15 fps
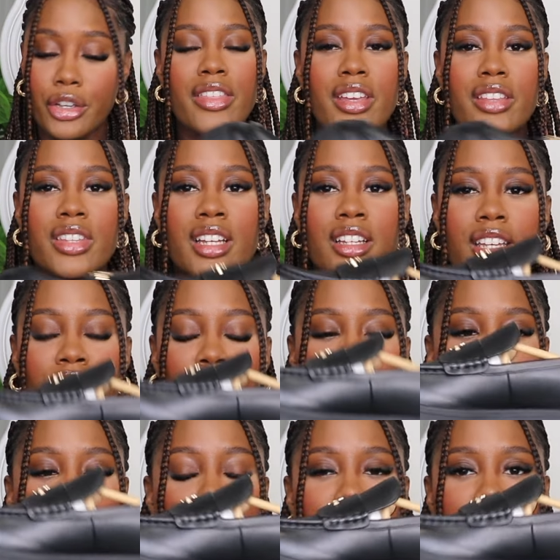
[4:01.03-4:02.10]
I think that the
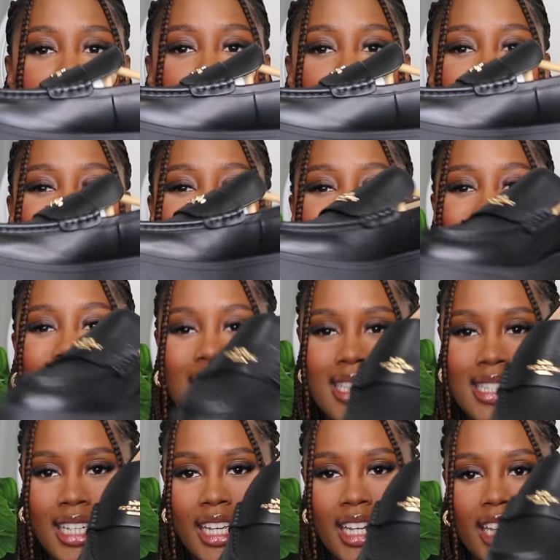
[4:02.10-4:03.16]
look is very
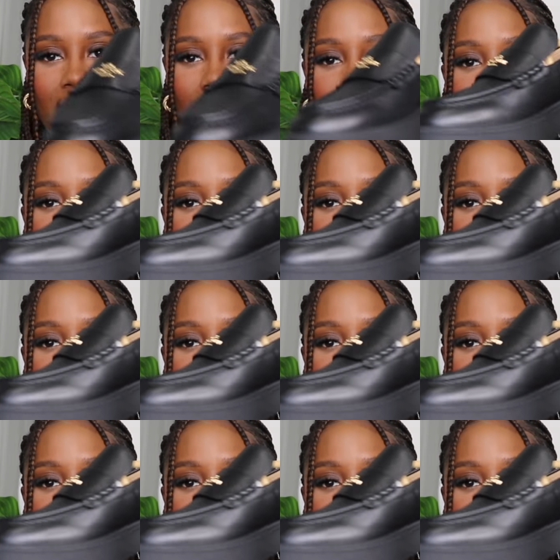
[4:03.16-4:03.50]
classic